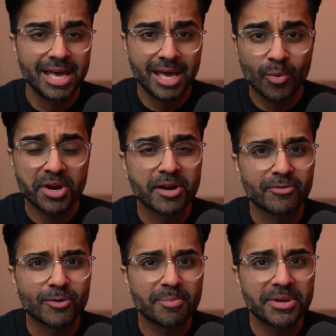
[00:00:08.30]
We're here
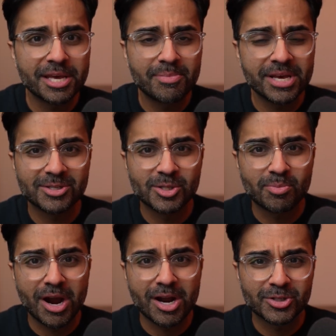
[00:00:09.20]
for our BAPS
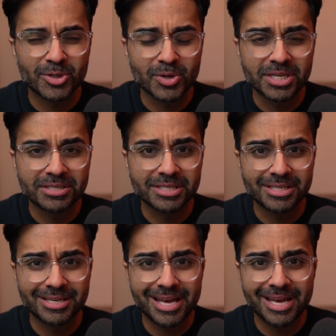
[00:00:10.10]
inspired stories, and
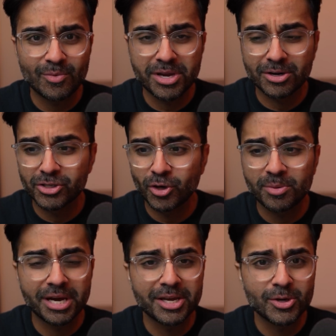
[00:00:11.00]
today we are joined
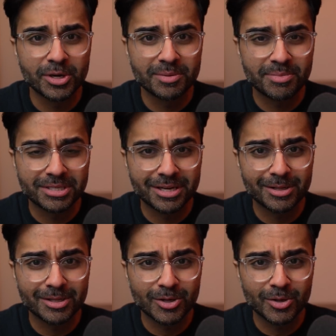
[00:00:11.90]
by Yogin
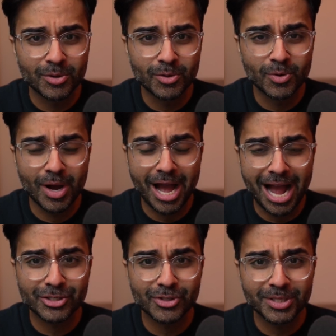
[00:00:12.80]
Patel, who
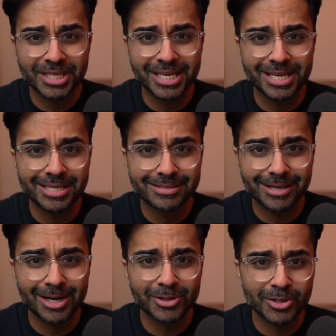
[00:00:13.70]
actually is
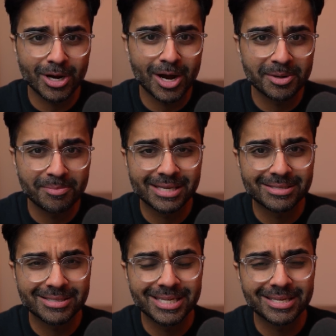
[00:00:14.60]
on the ground in
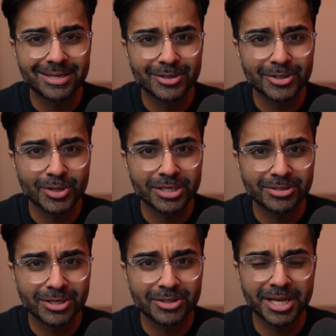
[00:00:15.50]
Pasadena during the
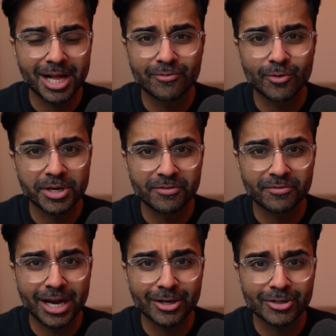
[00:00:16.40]
Southern California
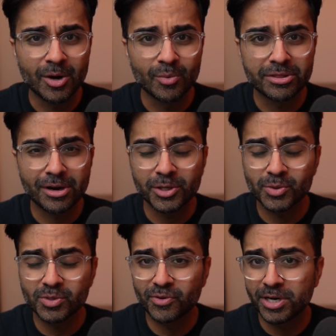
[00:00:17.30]
fires. We thought this
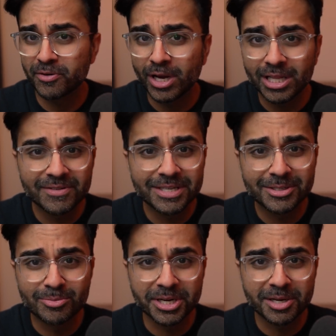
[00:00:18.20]
was very relevant
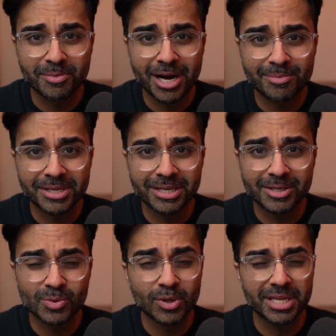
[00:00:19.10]
to bring him on
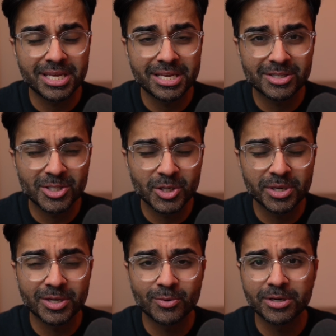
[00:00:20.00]
because what he is
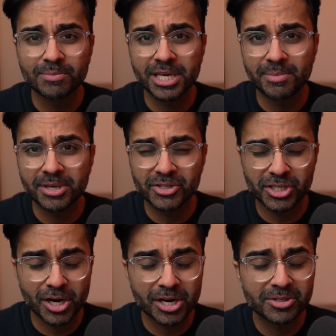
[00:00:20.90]
doing, what BAPS
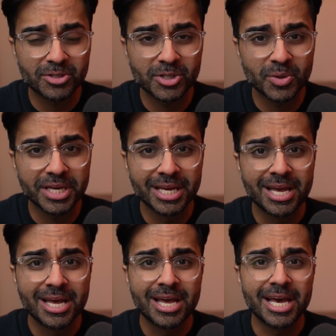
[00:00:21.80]
Charities is doing,
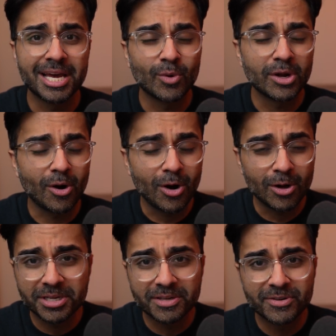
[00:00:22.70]
and what all
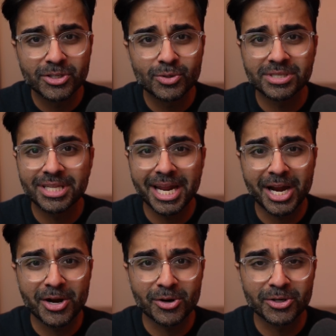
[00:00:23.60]
the individuals in that
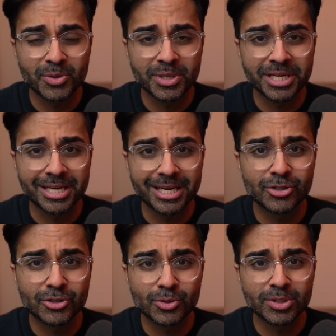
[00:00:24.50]
area are doing
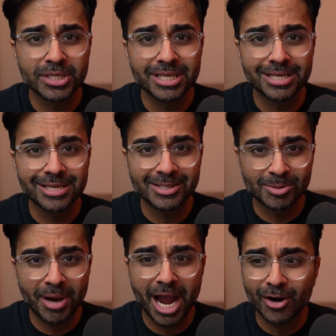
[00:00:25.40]
is truly
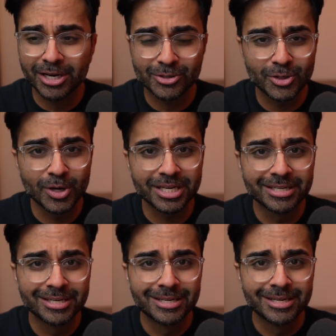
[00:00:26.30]
inspiring. So, Yogin,
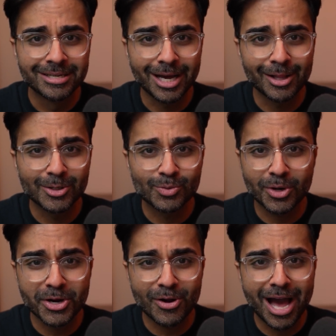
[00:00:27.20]
tell us
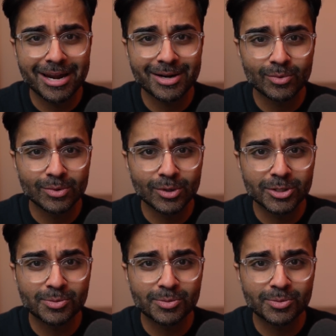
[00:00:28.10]
where you're at and what's been